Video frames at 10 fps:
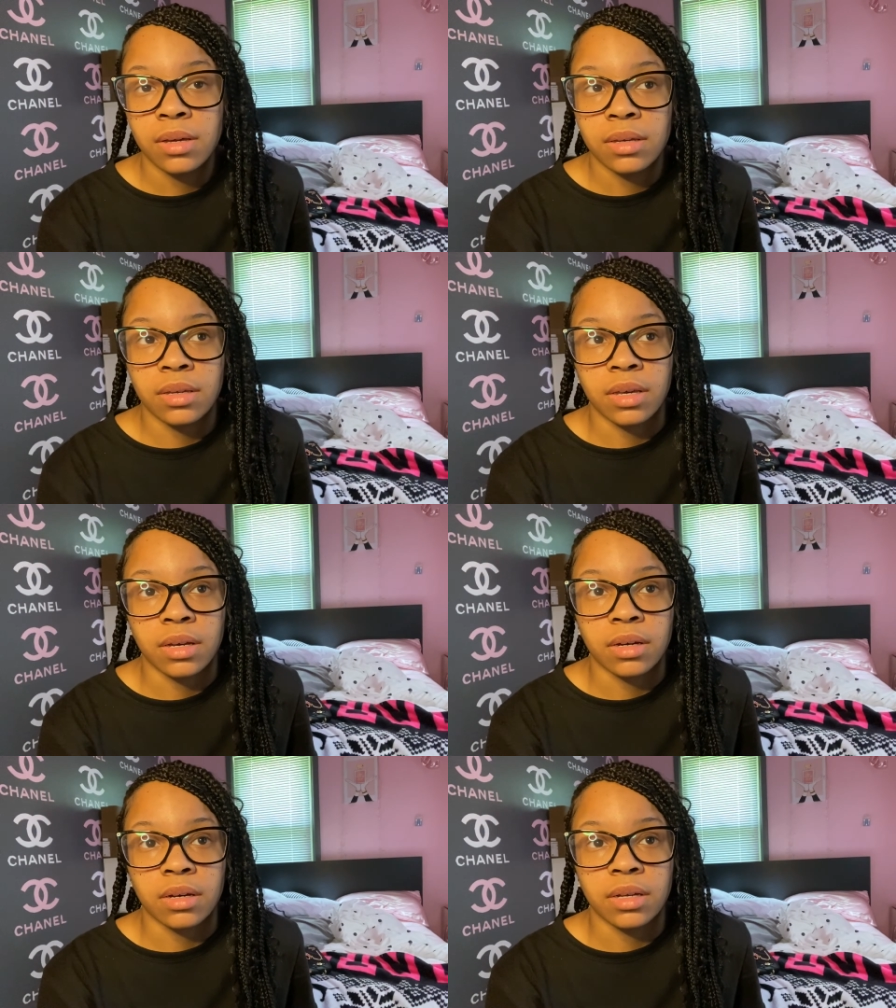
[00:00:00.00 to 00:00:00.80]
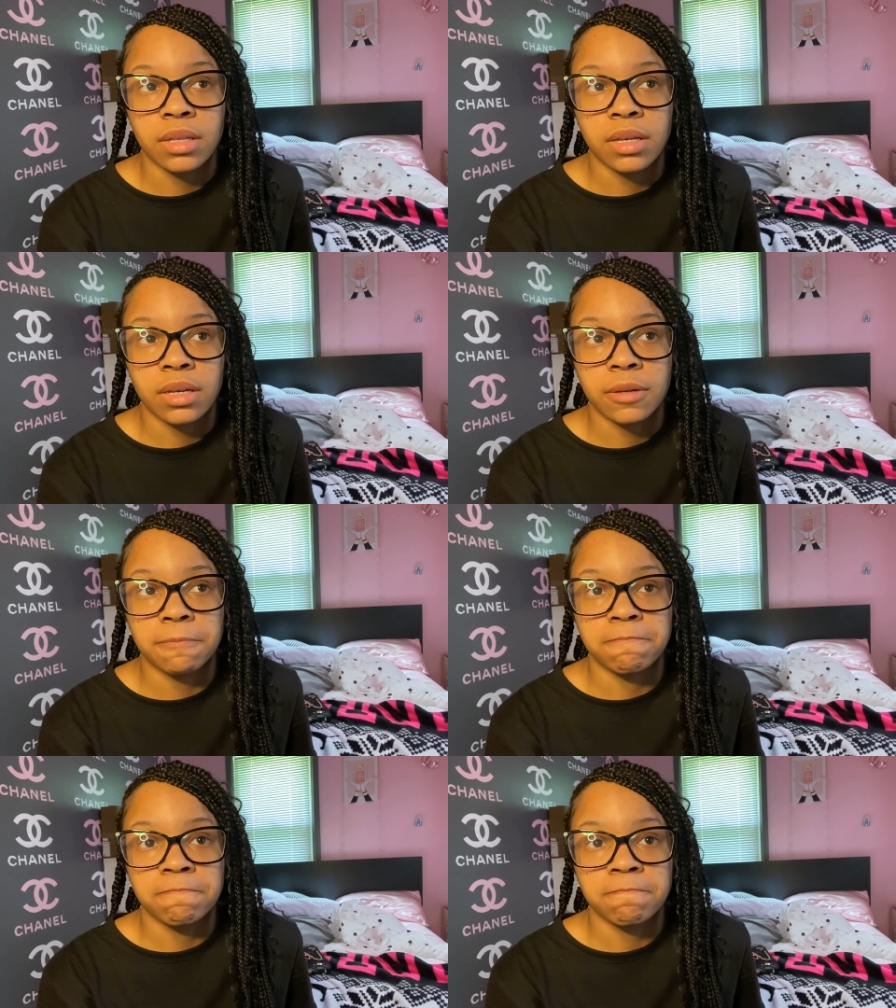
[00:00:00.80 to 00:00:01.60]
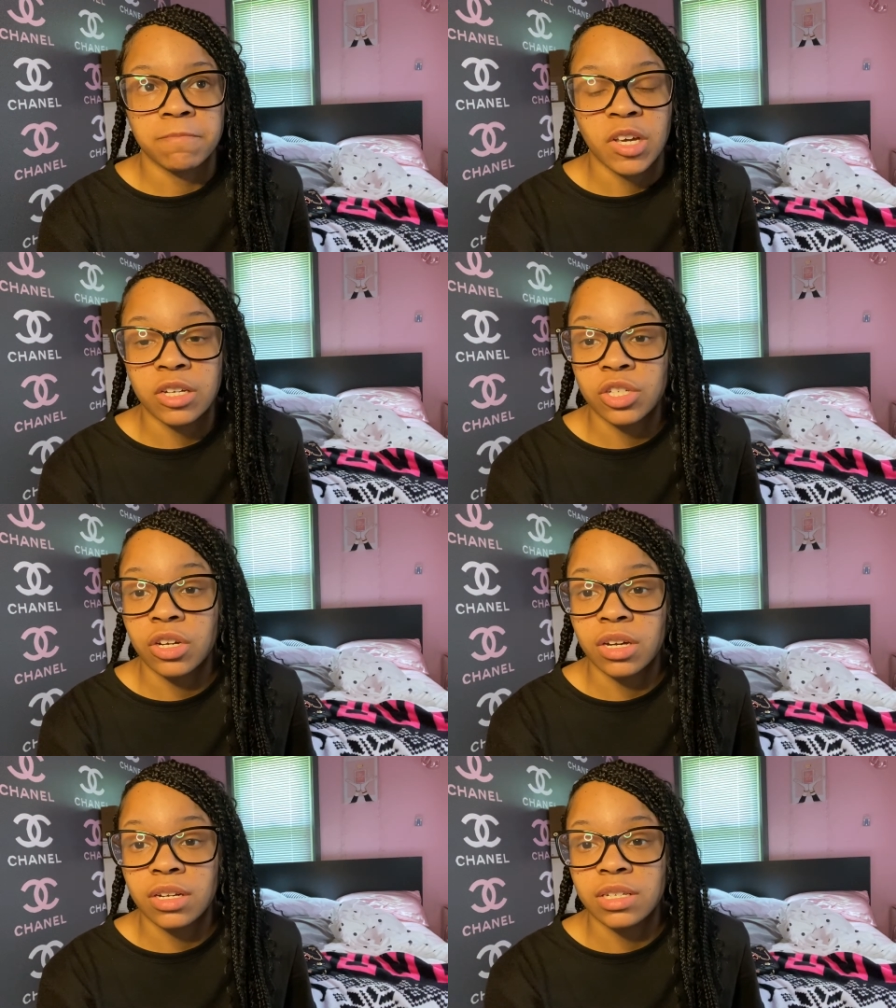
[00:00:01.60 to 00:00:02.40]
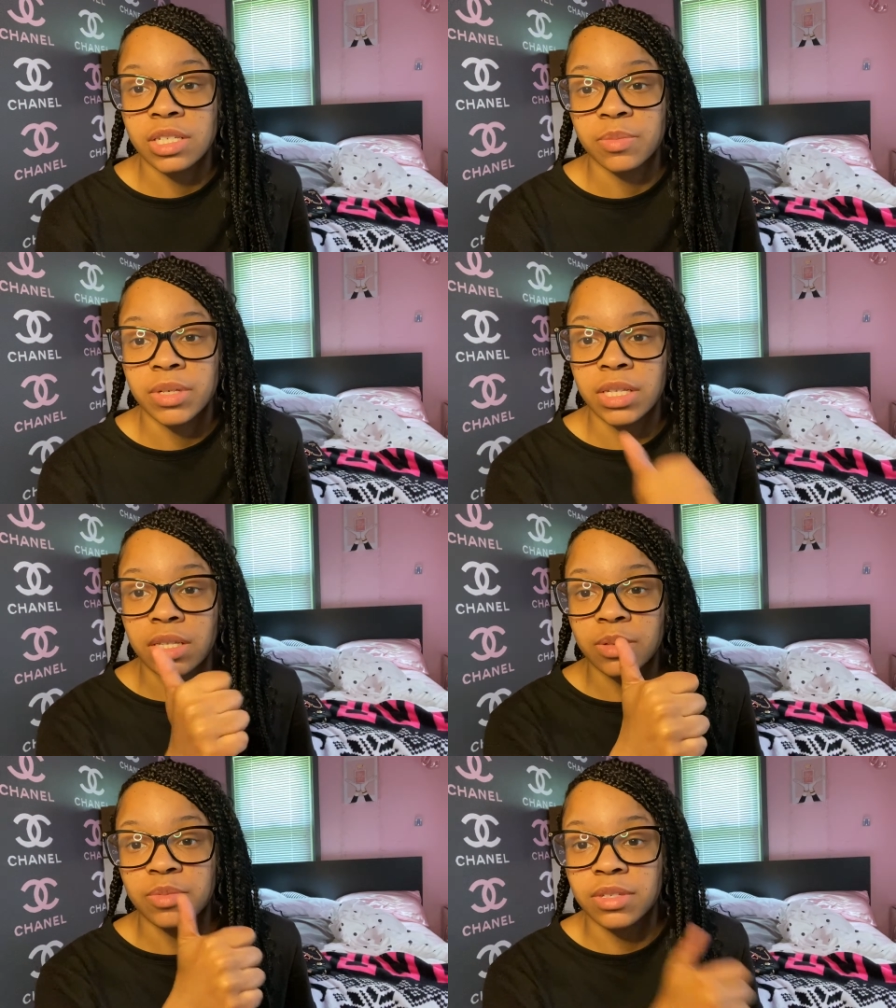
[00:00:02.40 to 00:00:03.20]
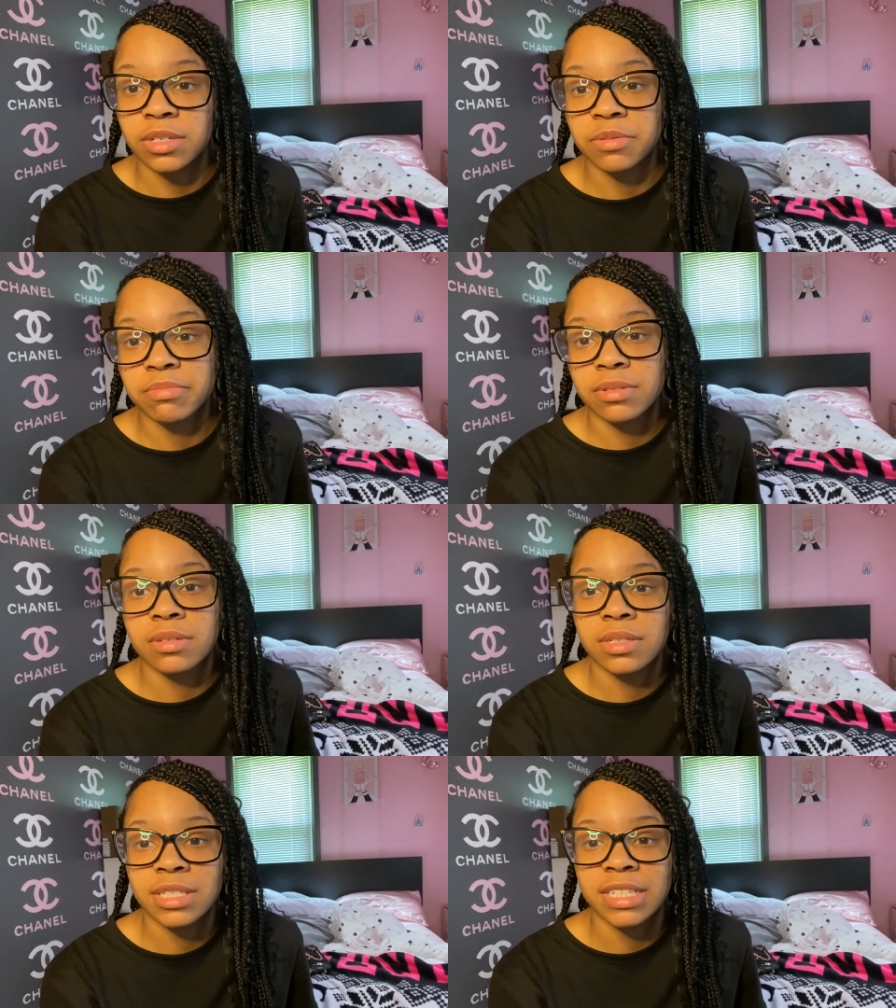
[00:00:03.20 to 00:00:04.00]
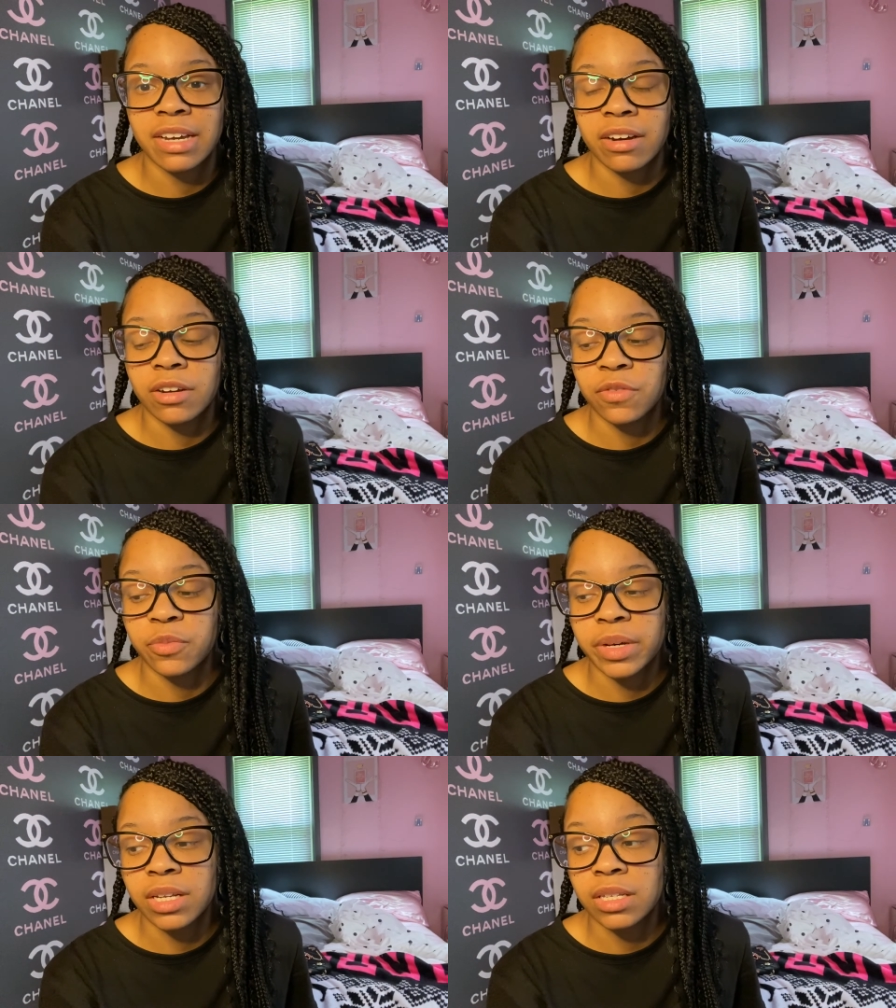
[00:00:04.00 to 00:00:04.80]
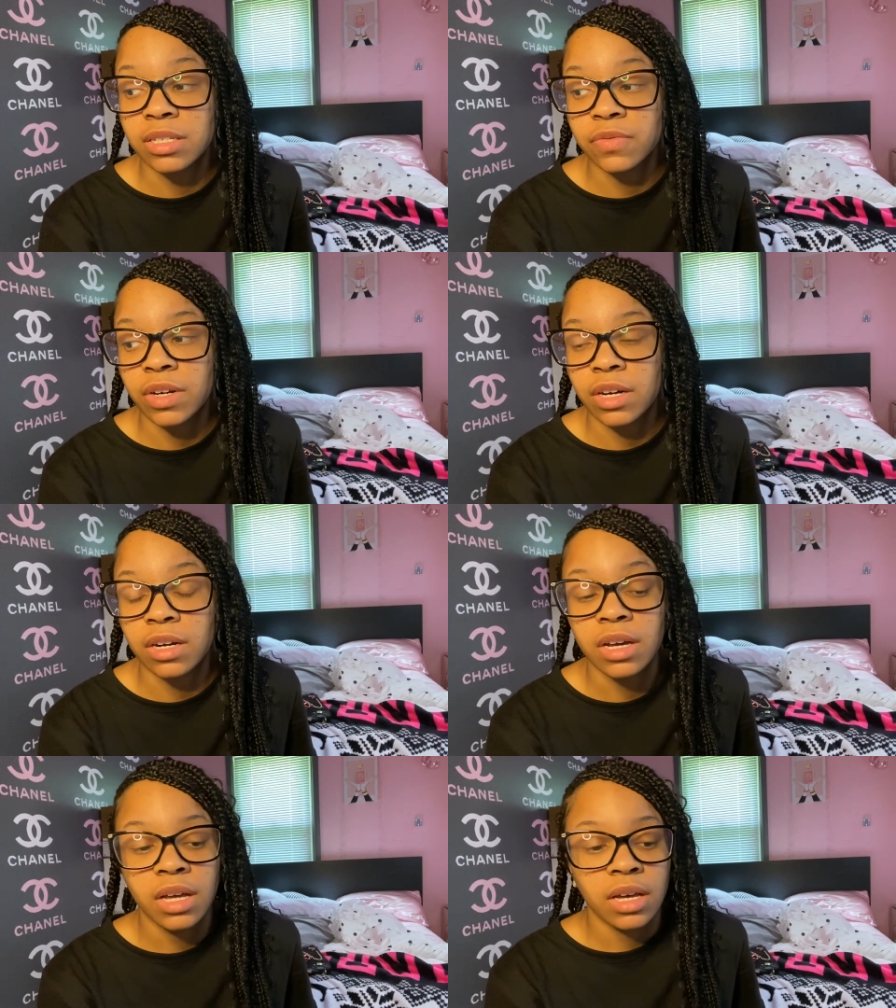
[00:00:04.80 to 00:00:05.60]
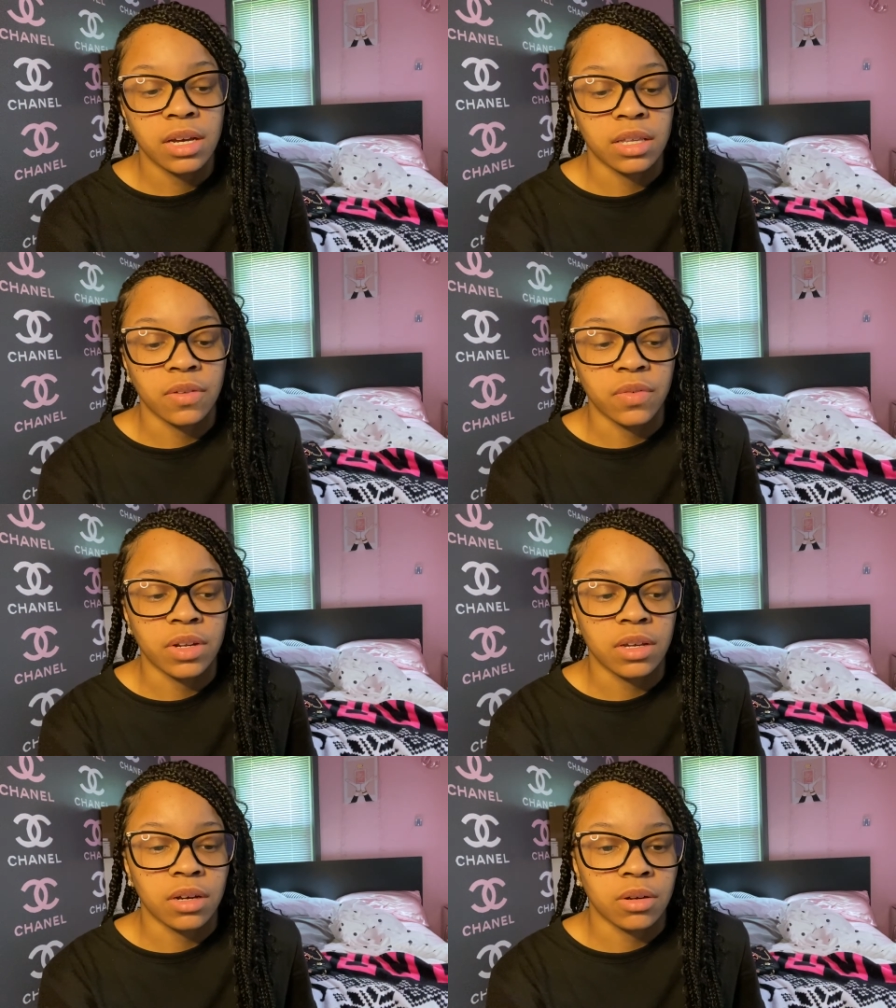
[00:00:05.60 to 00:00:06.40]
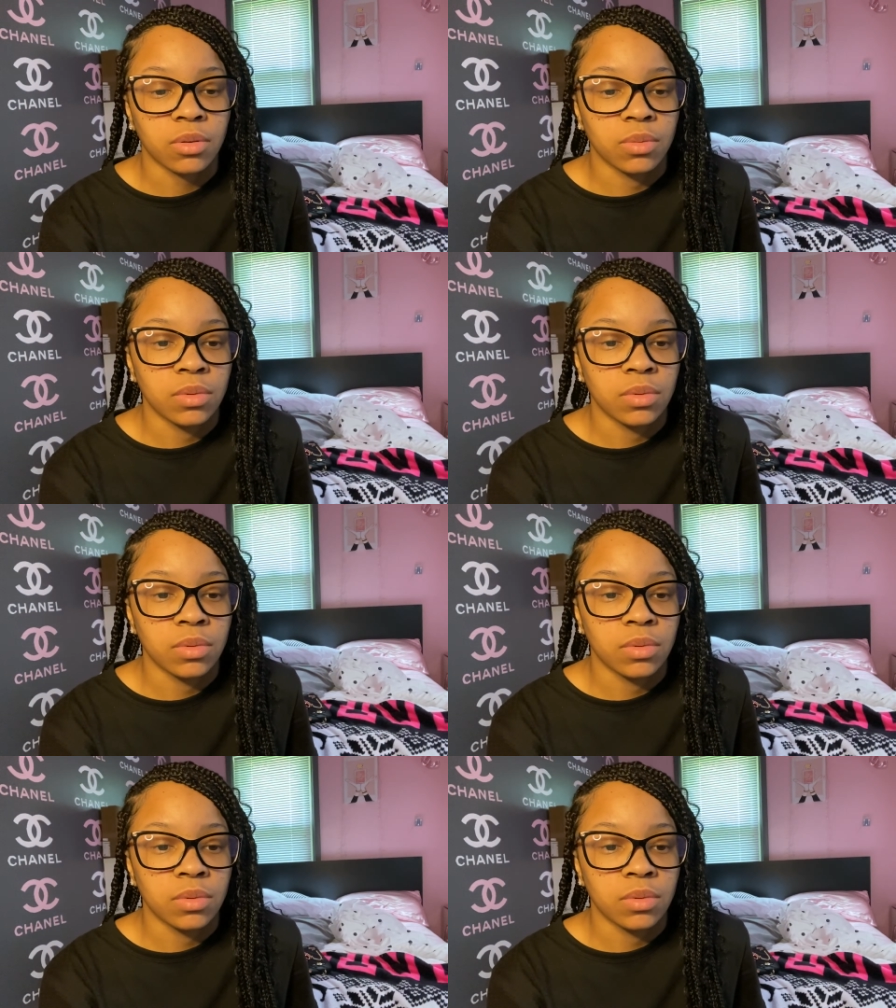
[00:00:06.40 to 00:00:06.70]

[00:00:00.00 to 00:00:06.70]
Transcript: Yeah, and then make sure y'all give us a big thumbs up, share, and if you made it this far in the video,